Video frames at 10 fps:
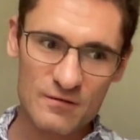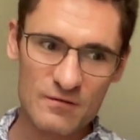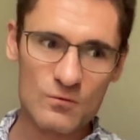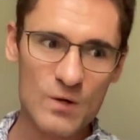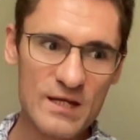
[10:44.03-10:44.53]

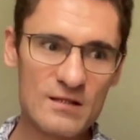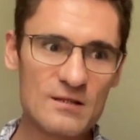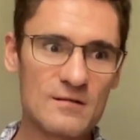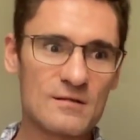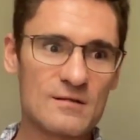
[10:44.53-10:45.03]

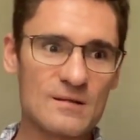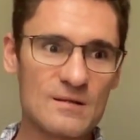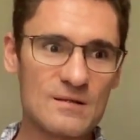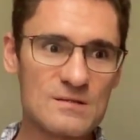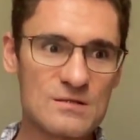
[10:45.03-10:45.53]
Awakening
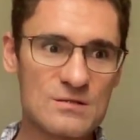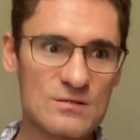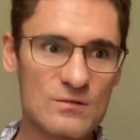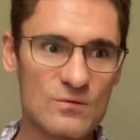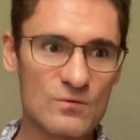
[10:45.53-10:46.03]
is
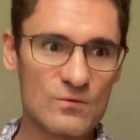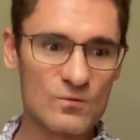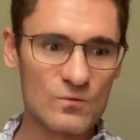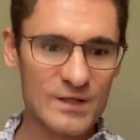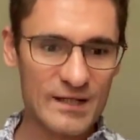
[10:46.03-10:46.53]

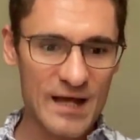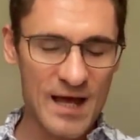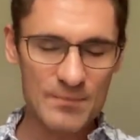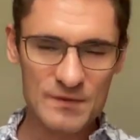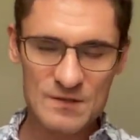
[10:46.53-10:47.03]
when it
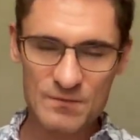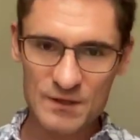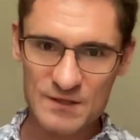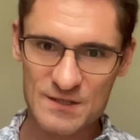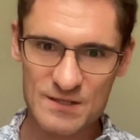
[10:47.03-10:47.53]
happens, but
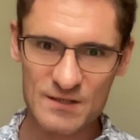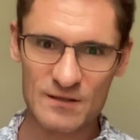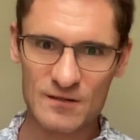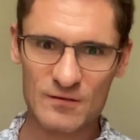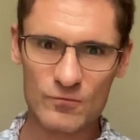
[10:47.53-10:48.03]
it's
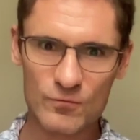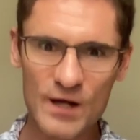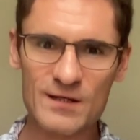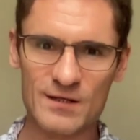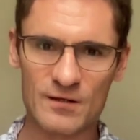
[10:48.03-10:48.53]

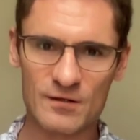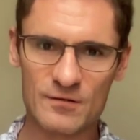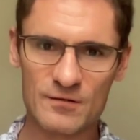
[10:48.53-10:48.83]
right here,